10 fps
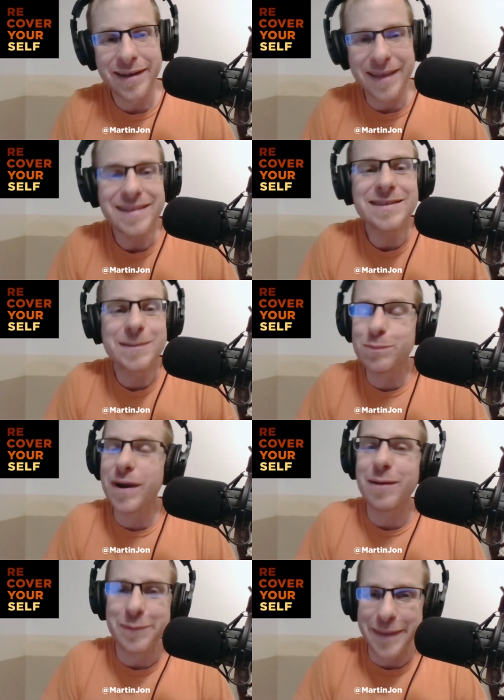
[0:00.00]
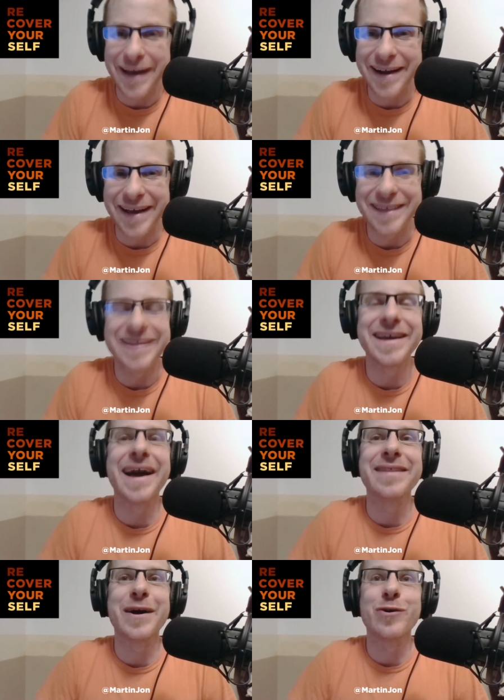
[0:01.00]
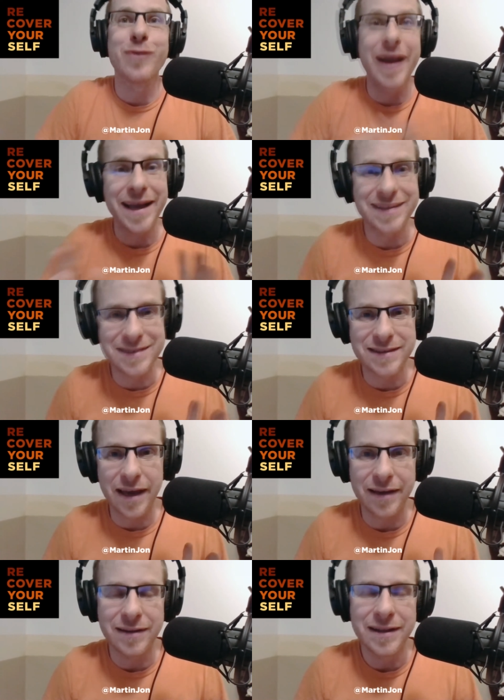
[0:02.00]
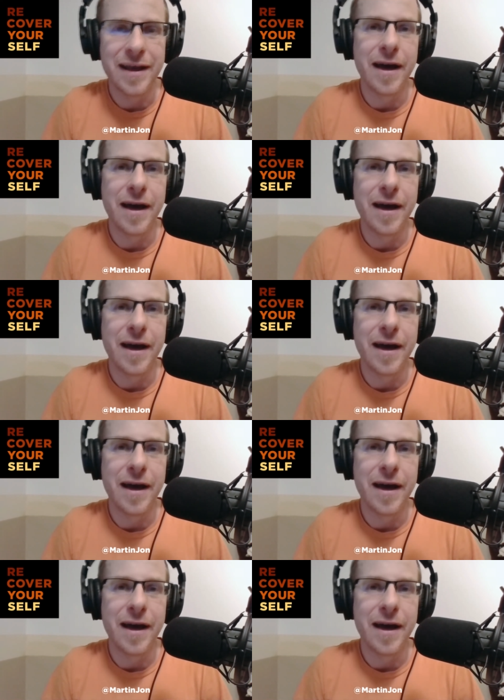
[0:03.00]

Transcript: And this is problematic, I think, on the grand scale.